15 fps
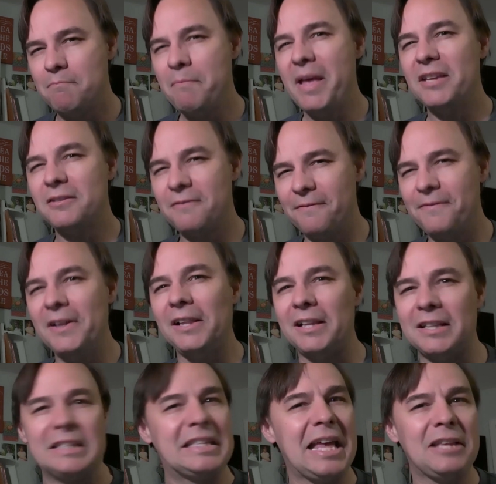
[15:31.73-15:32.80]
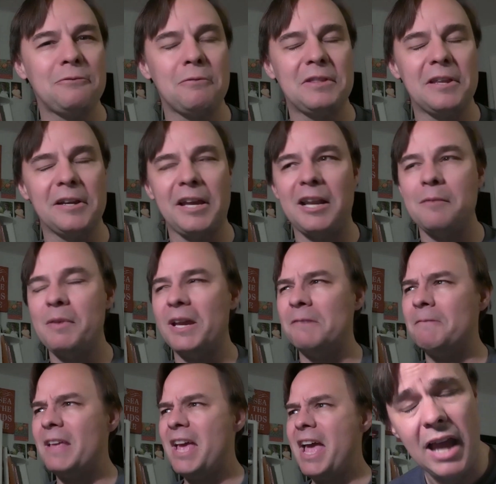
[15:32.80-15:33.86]
Best villains, that's what they're gonna
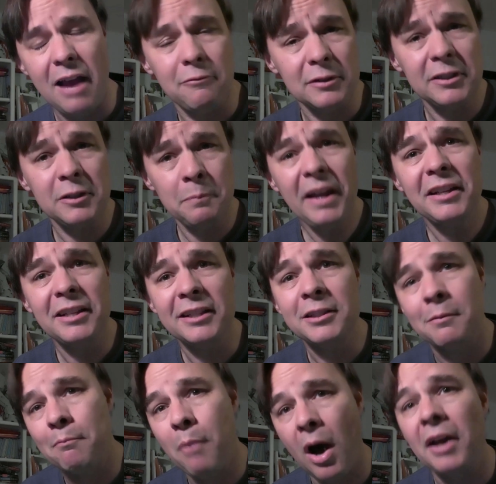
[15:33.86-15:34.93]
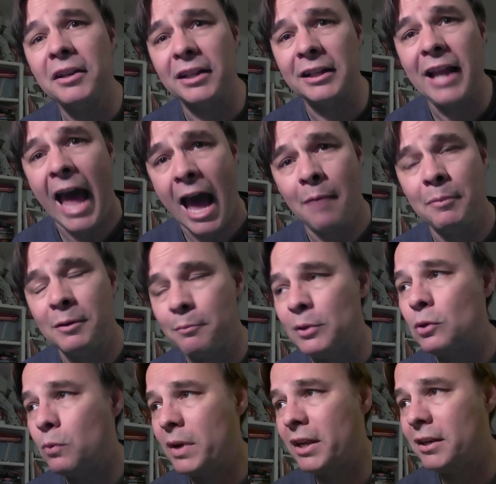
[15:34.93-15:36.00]
be. I was expecting some bonding to happen
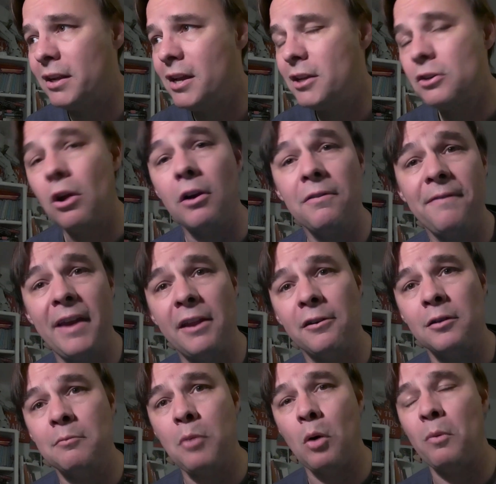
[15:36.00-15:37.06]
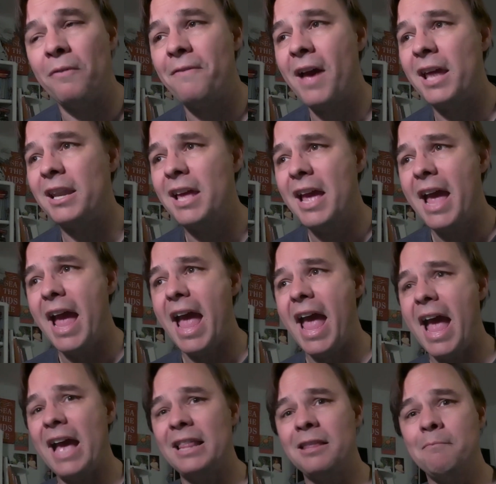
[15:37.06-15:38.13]
between Darth Vader and Boba Fett,
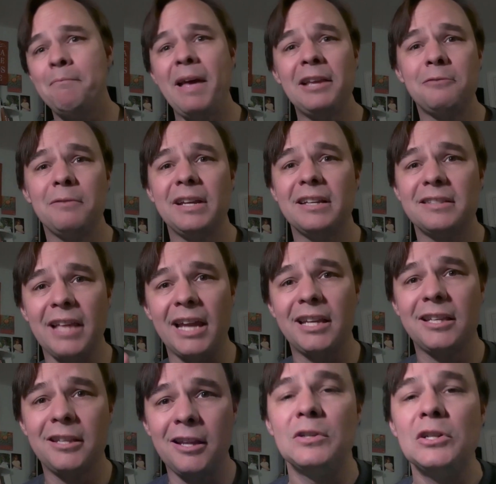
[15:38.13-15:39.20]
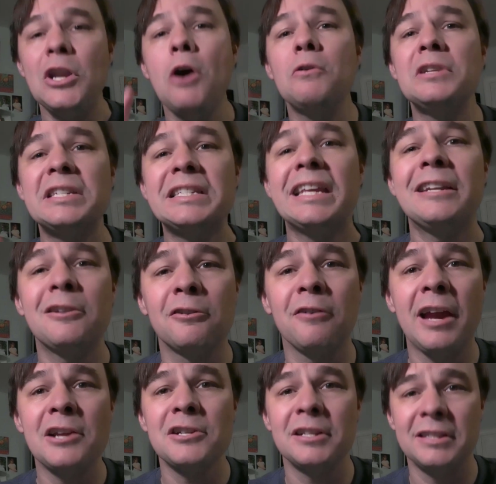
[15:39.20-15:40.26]
and the best we get is like, yeah, no
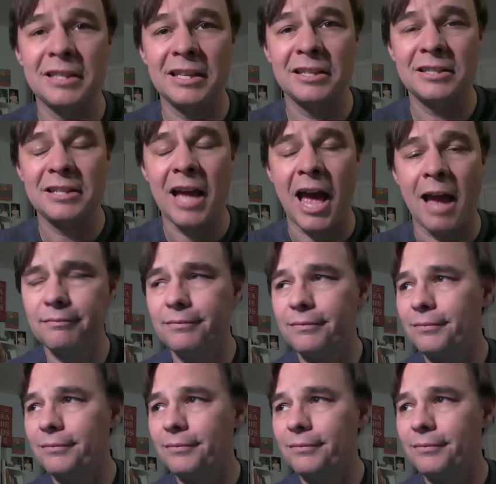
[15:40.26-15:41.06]
disintegration this time.